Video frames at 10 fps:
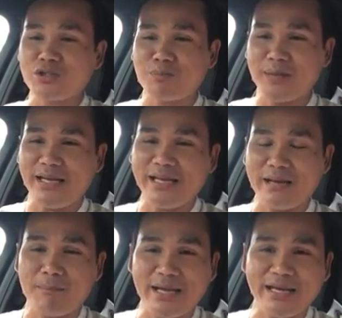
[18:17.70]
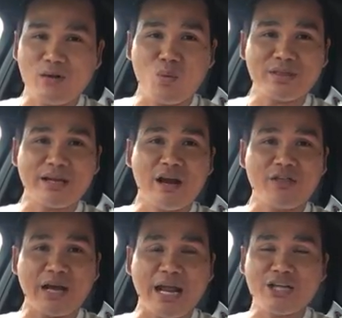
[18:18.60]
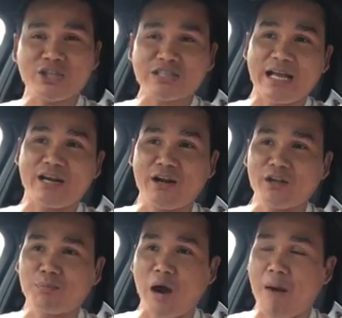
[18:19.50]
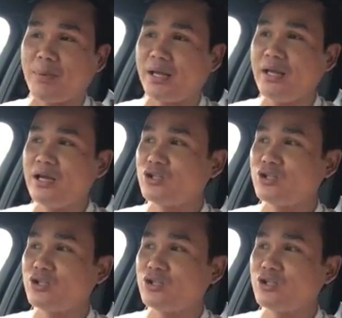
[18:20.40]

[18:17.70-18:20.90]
meeting with another agent at another property.